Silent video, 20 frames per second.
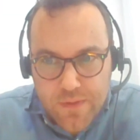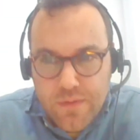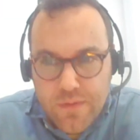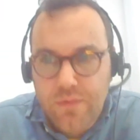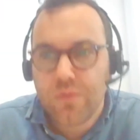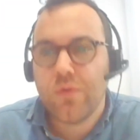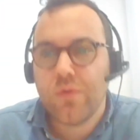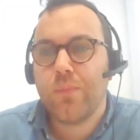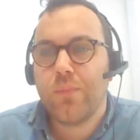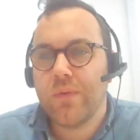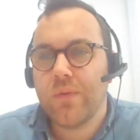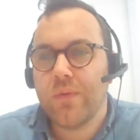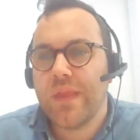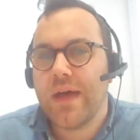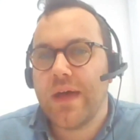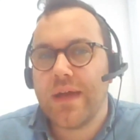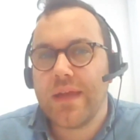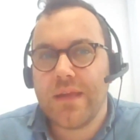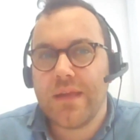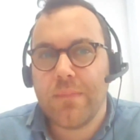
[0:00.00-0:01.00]
will put
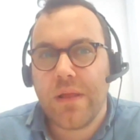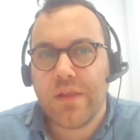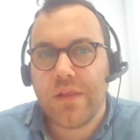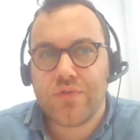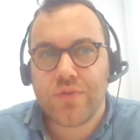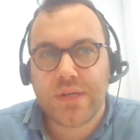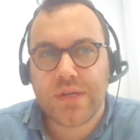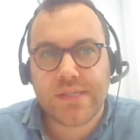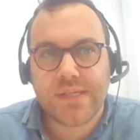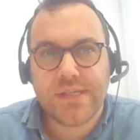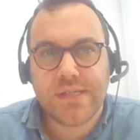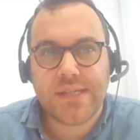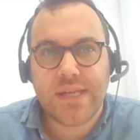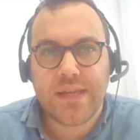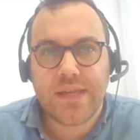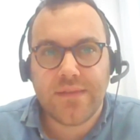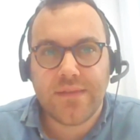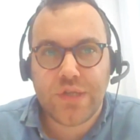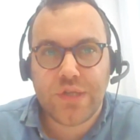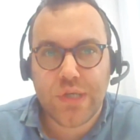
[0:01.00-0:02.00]
their email addresses
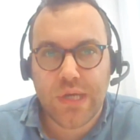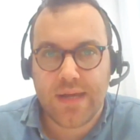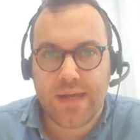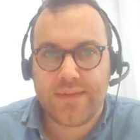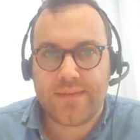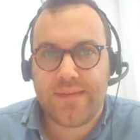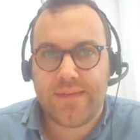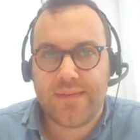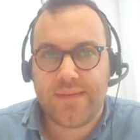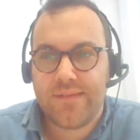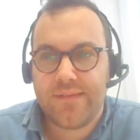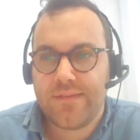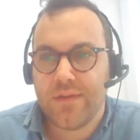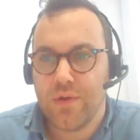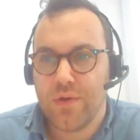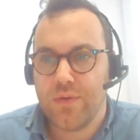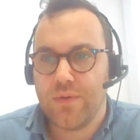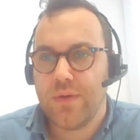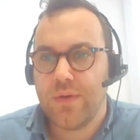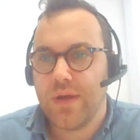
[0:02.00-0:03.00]
in the chat,
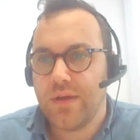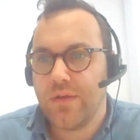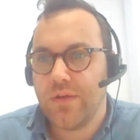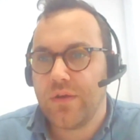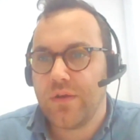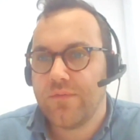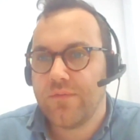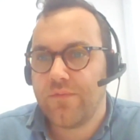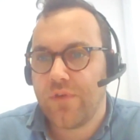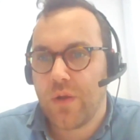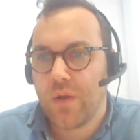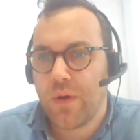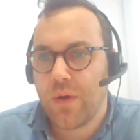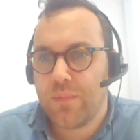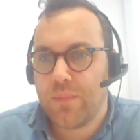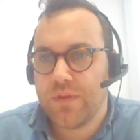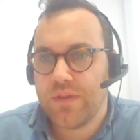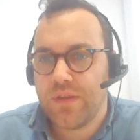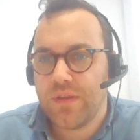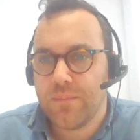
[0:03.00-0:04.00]
so you can follow
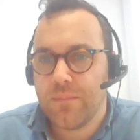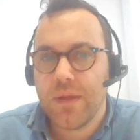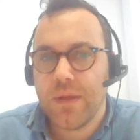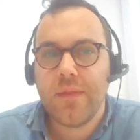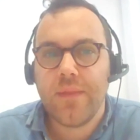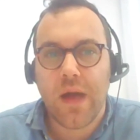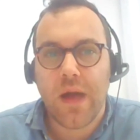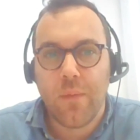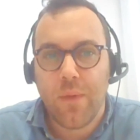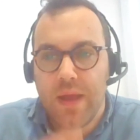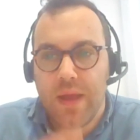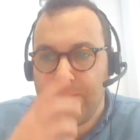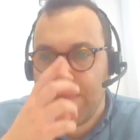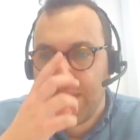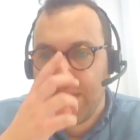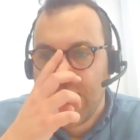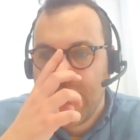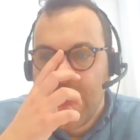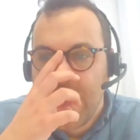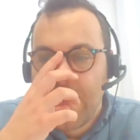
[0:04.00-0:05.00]
up with them that way.
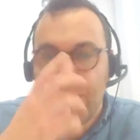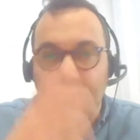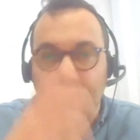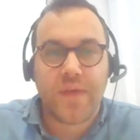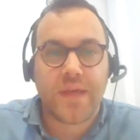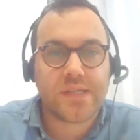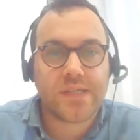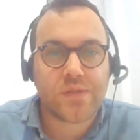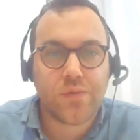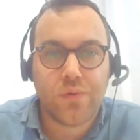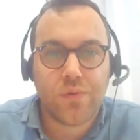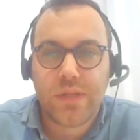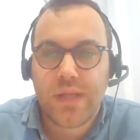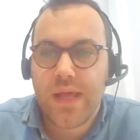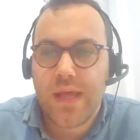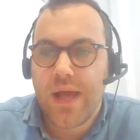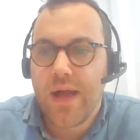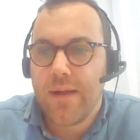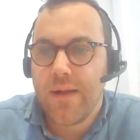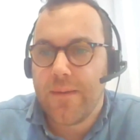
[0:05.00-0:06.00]
But thanks all.
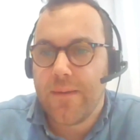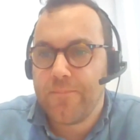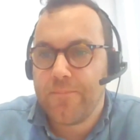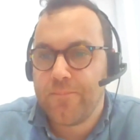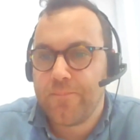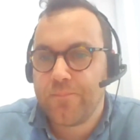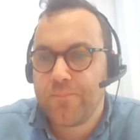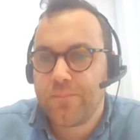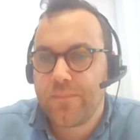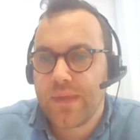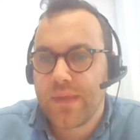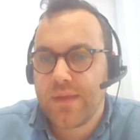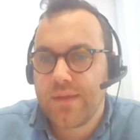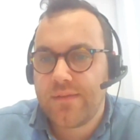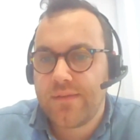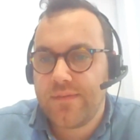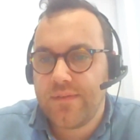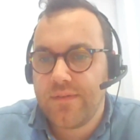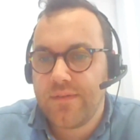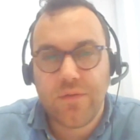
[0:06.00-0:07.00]

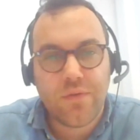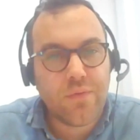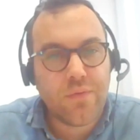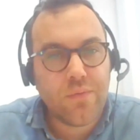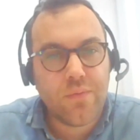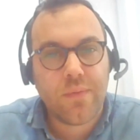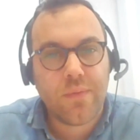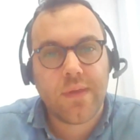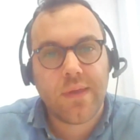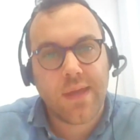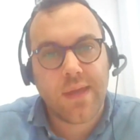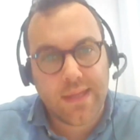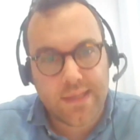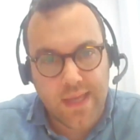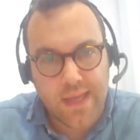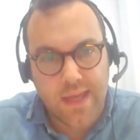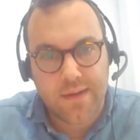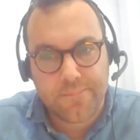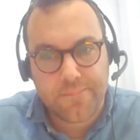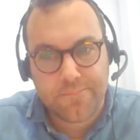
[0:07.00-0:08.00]
See you
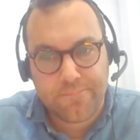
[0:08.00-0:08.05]
again.